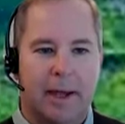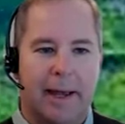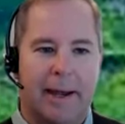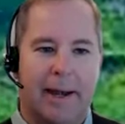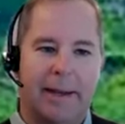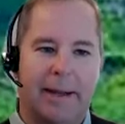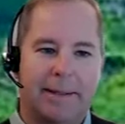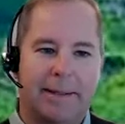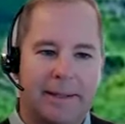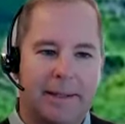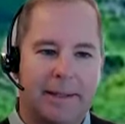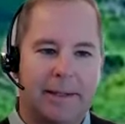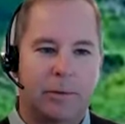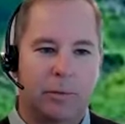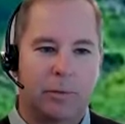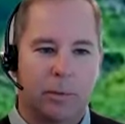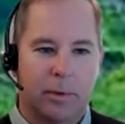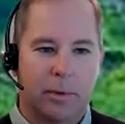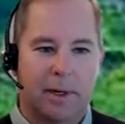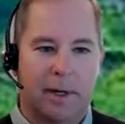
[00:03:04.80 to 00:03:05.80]
and I
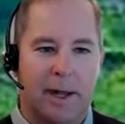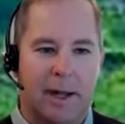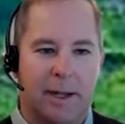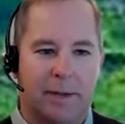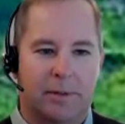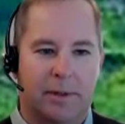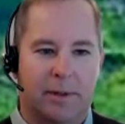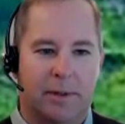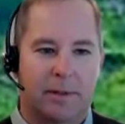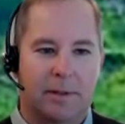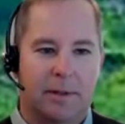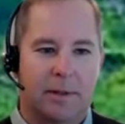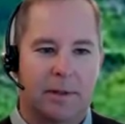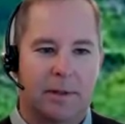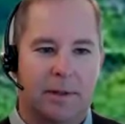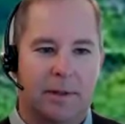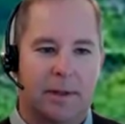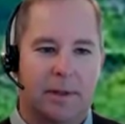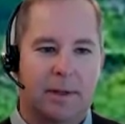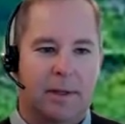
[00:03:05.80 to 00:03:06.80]
didn't realize it.
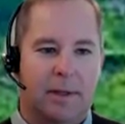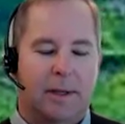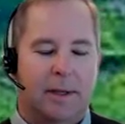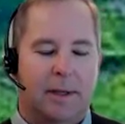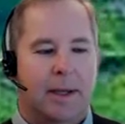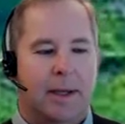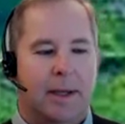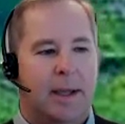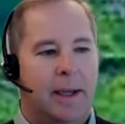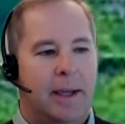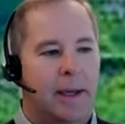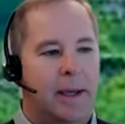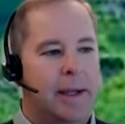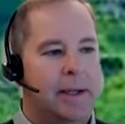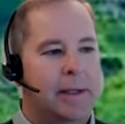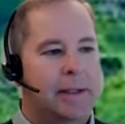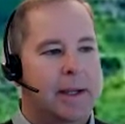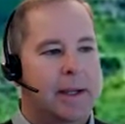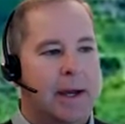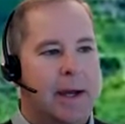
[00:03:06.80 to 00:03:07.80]

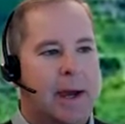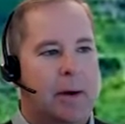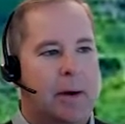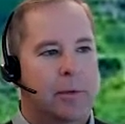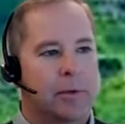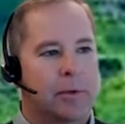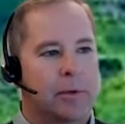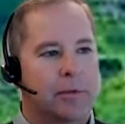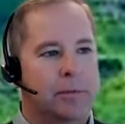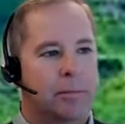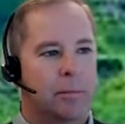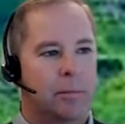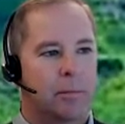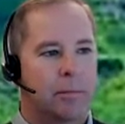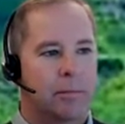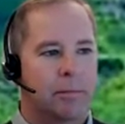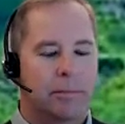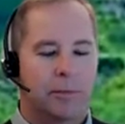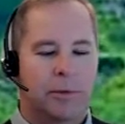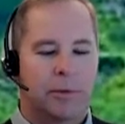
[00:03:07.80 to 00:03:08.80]
And I was
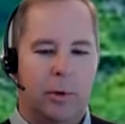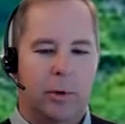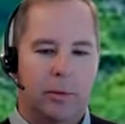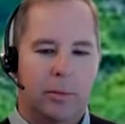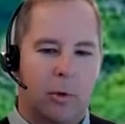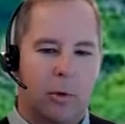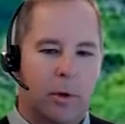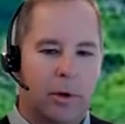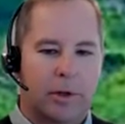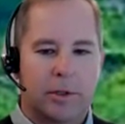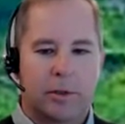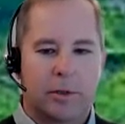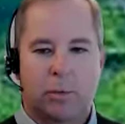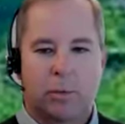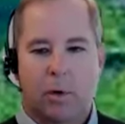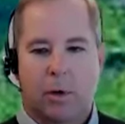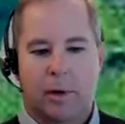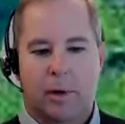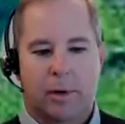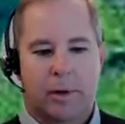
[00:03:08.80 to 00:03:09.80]
doing mortgage
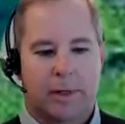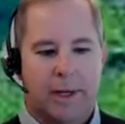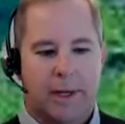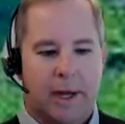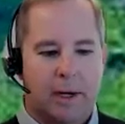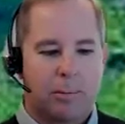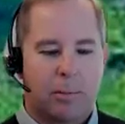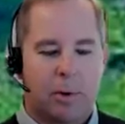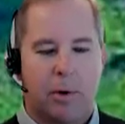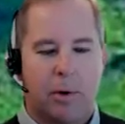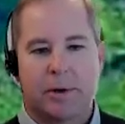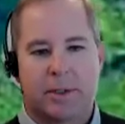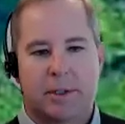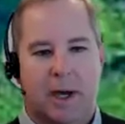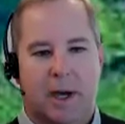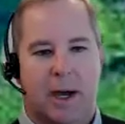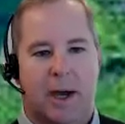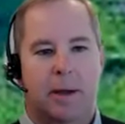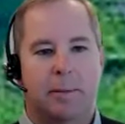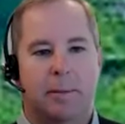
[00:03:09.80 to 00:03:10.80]
work kind of
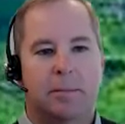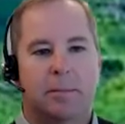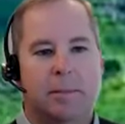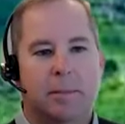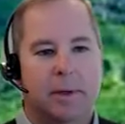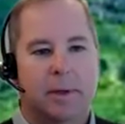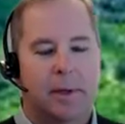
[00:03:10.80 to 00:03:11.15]
part-time.